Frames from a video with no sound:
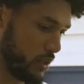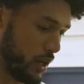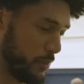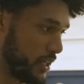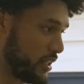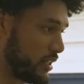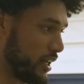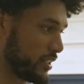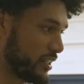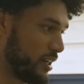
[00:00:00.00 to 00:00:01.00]
I mean,
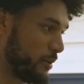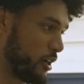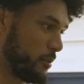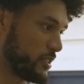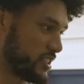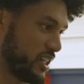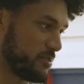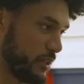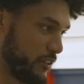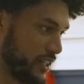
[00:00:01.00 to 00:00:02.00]
knock down my open shots,
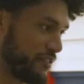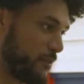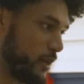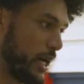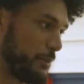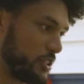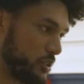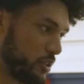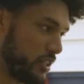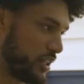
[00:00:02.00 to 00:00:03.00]
be ready for my
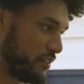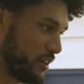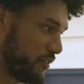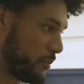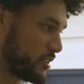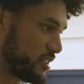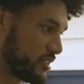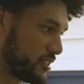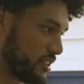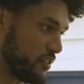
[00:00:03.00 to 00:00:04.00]
opportunity if it ever
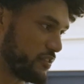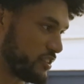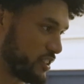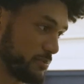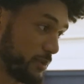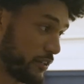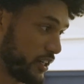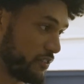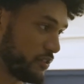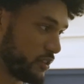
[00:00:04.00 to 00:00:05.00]
presents itself. Just be
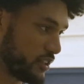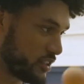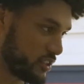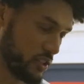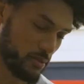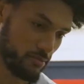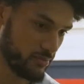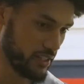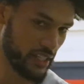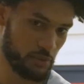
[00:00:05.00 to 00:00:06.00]
ready for it, you know?
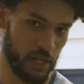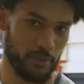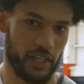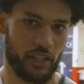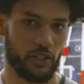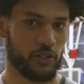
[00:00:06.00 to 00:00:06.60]
That's what I plan to do.